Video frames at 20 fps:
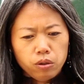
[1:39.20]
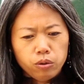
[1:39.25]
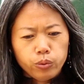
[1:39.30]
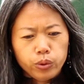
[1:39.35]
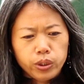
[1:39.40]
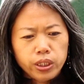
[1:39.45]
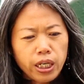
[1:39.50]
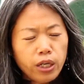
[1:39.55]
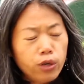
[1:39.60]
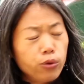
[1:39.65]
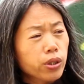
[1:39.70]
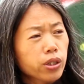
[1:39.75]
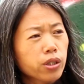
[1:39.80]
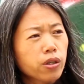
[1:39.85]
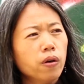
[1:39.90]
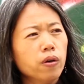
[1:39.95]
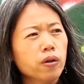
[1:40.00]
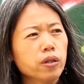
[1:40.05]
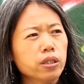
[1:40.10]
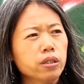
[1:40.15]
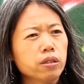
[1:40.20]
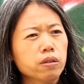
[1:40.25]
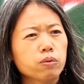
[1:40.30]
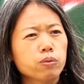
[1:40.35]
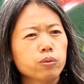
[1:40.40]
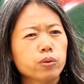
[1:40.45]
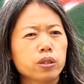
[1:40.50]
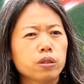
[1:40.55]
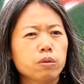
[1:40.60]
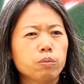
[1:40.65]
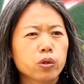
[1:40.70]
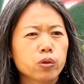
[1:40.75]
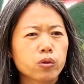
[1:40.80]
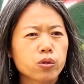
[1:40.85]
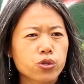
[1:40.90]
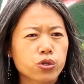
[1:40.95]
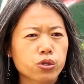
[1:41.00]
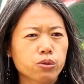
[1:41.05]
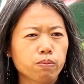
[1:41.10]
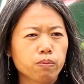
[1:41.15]
When I recording, when the
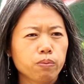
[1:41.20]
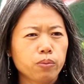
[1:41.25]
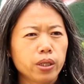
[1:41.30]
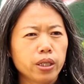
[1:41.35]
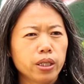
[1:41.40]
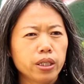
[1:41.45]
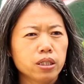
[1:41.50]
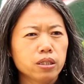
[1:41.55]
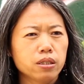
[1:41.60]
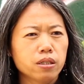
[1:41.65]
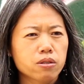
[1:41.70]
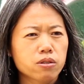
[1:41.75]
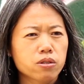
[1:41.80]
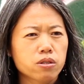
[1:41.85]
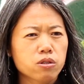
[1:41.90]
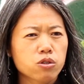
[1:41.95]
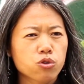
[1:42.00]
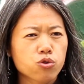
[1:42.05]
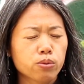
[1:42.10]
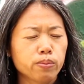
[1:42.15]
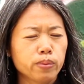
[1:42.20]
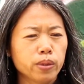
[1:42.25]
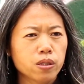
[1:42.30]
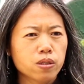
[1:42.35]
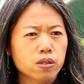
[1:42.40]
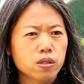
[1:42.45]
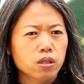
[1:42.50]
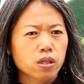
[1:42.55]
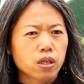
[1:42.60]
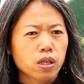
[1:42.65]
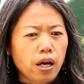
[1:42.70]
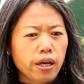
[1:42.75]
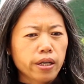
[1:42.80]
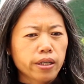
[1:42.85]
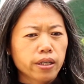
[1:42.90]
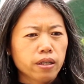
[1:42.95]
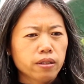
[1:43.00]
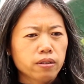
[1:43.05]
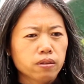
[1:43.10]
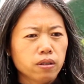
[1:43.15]
musician play this instrument, I
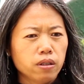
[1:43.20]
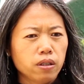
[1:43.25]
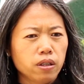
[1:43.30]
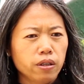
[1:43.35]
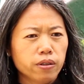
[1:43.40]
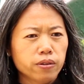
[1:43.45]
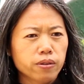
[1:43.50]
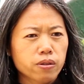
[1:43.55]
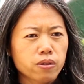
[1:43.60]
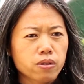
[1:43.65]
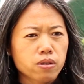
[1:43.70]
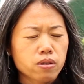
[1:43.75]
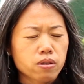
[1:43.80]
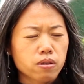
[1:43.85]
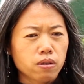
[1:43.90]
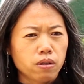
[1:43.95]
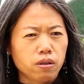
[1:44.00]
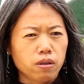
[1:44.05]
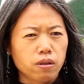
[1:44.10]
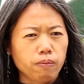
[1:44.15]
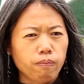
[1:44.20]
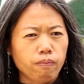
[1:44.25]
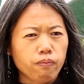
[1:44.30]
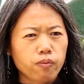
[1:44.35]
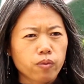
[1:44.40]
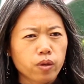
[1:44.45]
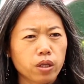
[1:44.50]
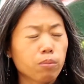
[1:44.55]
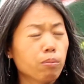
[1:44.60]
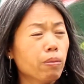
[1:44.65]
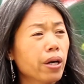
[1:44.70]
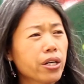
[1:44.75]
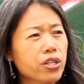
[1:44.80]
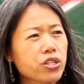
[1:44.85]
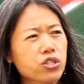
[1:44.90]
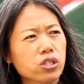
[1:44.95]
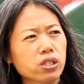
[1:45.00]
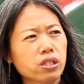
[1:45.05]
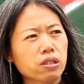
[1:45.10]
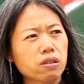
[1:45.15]
get a lot of
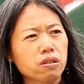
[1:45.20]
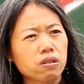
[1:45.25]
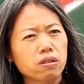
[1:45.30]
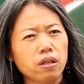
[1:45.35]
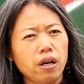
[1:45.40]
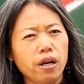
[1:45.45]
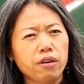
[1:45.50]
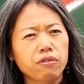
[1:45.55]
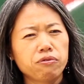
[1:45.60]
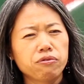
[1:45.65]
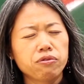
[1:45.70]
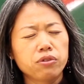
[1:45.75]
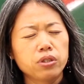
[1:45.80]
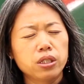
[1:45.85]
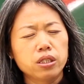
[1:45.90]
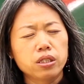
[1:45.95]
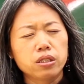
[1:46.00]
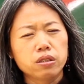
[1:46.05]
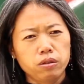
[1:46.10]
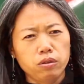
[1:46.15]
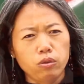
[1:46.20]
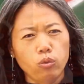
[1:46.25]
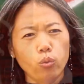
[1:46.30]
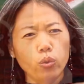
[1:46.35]
imagine, I feeling the